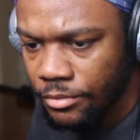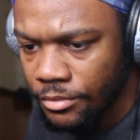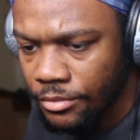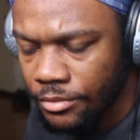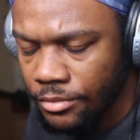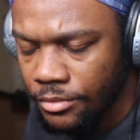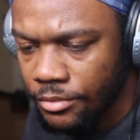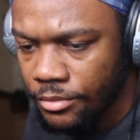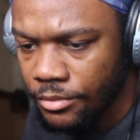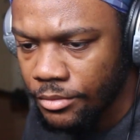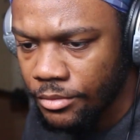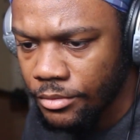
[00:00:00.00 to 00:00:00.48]

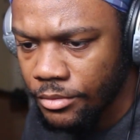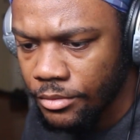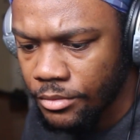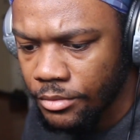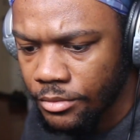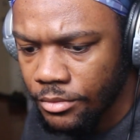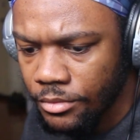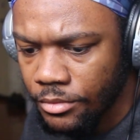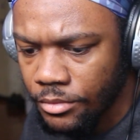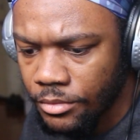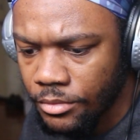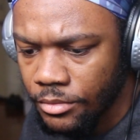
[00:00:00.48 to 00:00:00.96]

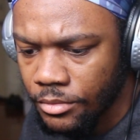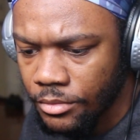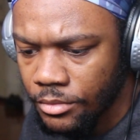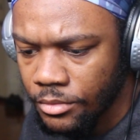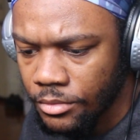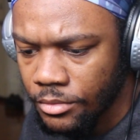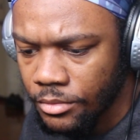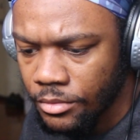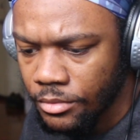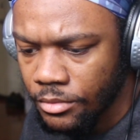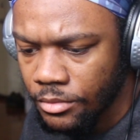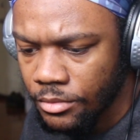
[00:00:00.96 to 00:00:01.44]

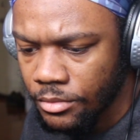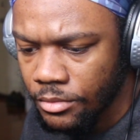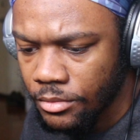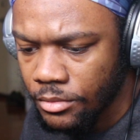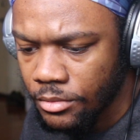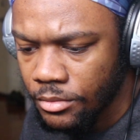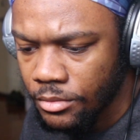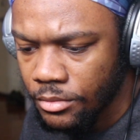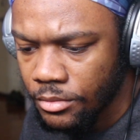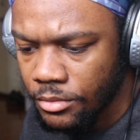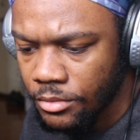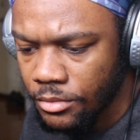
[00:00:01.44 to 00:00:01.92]

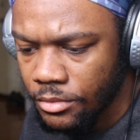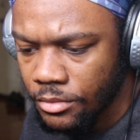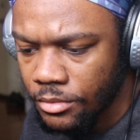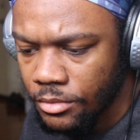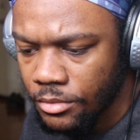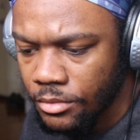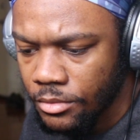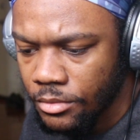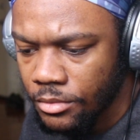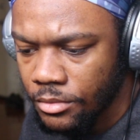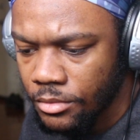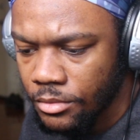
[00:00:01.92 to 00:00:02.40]

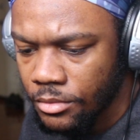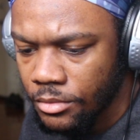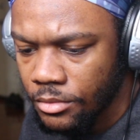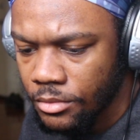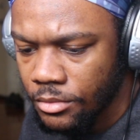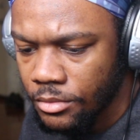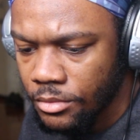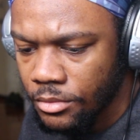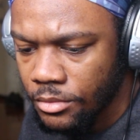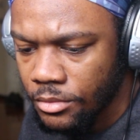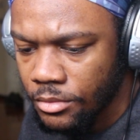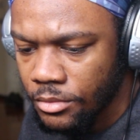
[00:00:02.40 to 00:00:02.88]

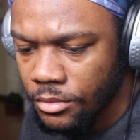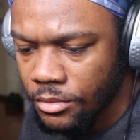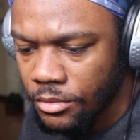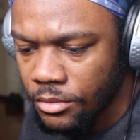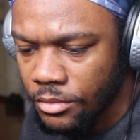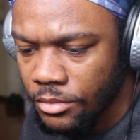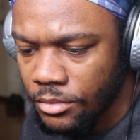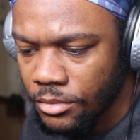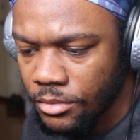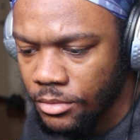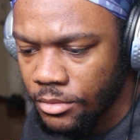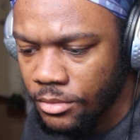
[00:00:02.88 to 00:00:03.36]
Nobody speaks.